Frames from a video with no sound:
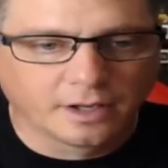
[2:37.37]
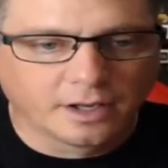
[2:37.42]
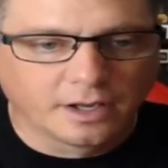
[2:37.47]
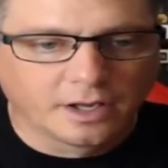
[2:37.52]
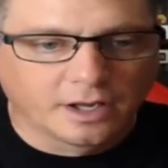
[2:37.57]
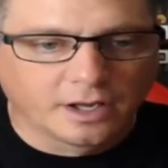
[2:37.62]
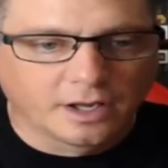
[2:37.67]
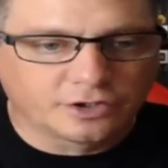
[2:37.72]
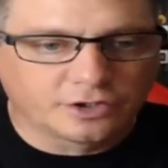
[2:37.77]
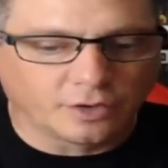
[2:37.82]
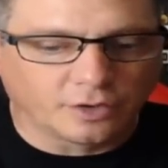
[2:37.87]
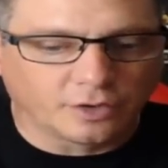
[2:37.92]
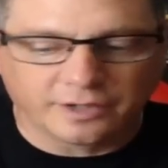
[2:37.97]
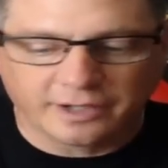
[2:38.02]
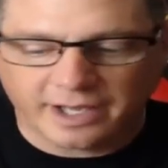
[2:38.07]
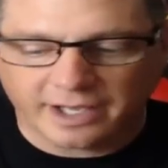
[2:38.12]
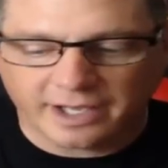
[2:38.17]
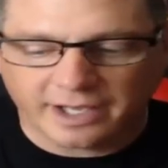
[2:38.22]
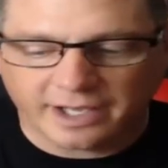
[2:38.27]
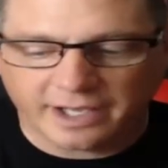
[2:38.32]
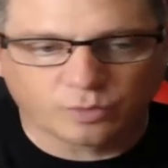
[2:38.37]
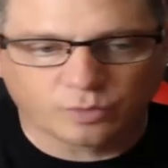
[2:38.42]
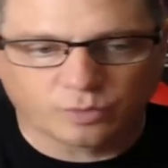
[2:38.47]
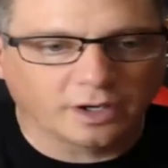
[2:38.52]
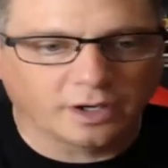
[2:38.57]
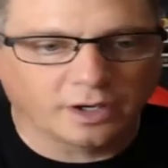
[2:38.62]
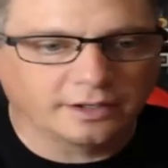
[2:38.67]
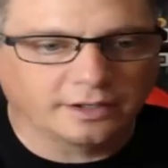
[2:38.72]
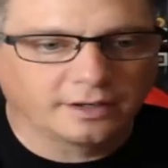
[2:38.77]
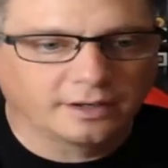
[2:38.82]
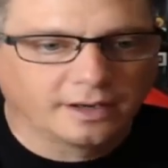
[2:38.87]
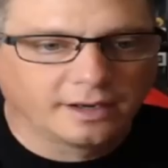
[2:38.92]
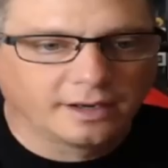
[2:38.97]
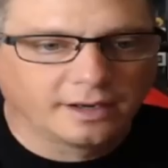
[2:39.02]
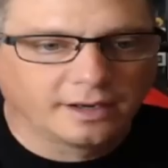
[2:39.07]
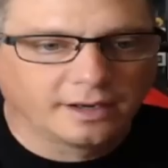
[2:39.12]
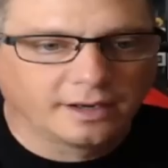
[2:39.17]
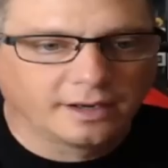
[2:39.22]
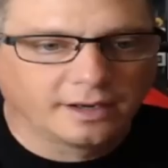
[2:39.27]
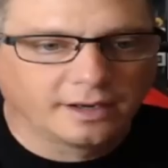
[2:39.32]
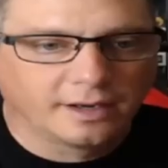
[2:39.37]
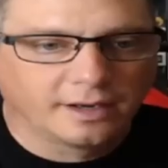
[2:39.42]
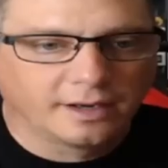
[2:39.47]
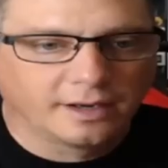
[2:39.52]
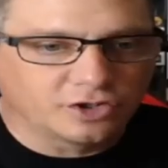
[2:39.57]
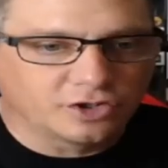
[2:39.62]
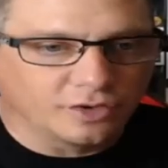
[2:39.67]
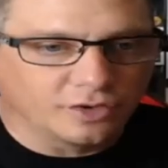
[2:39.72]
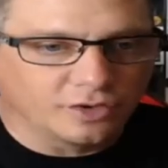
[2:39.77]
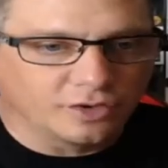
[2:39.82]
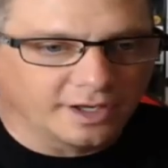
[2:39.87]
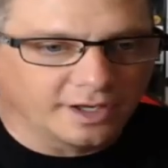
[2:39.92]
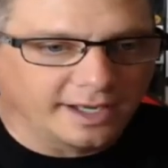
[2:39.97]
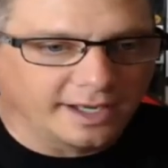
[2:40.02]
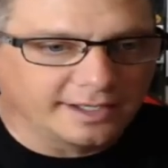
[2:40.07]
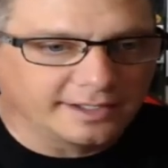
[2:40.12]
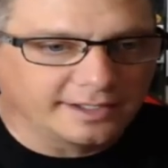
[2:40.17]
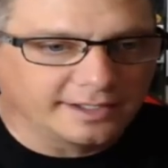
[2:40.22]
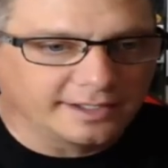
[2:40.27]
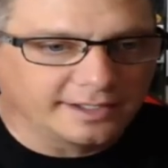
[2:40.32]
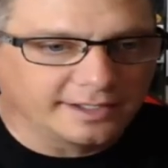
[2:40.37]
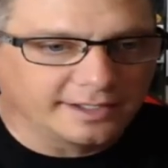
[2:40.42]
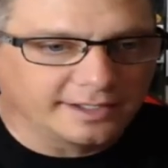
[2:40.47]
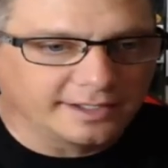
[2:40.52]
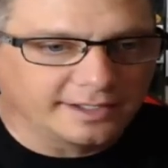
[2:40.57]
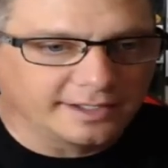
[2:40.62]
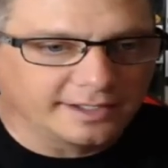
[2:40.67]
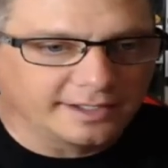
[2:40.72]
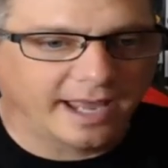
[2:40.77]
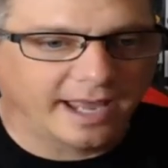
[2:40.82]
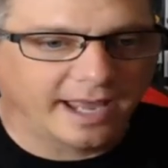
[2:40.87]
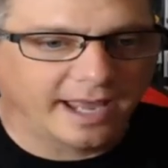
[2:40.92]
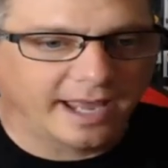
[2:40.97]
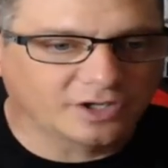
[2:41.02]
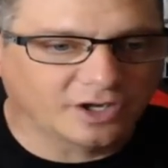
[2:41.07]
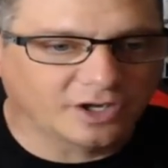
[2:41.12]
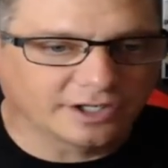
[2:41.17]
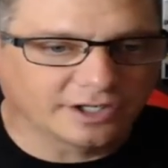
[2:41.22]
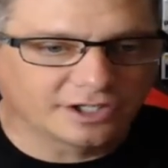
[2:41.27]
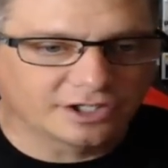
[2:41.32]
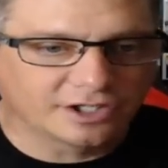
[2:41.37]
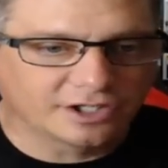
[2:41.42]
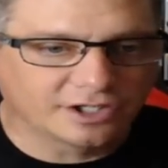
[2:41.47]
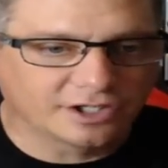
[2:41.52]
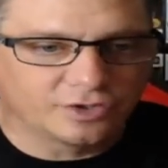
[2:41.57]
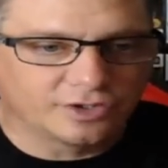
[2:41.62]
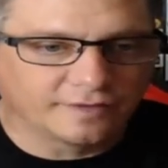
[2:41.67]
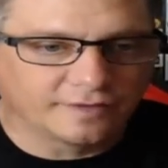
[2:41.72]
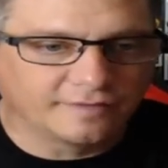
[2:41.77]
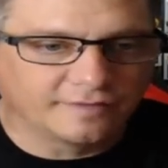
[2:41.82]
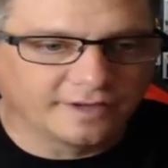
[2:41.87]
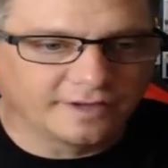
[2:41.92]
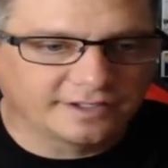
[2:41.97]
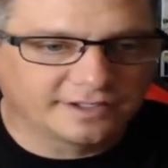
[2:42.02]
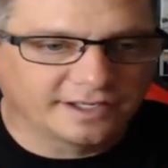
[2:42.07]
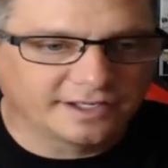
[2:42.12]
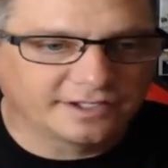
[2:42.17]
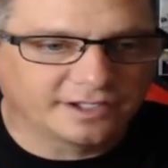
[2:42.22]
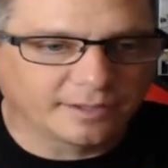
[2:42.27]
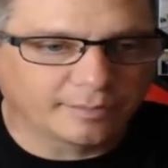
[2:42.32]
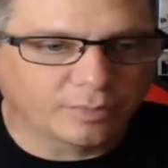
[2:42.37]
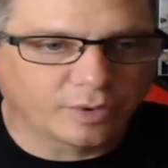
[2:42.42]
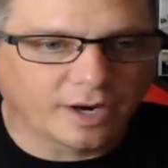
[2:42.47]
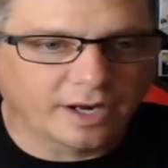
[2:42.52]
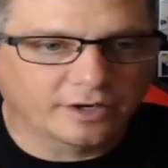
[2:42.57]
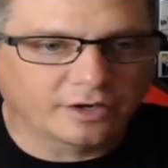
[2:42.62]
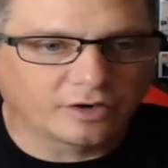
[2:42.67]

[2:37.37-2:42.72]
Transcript: So the next one I want to show you guys is an Amazon exclusive. This is the Predator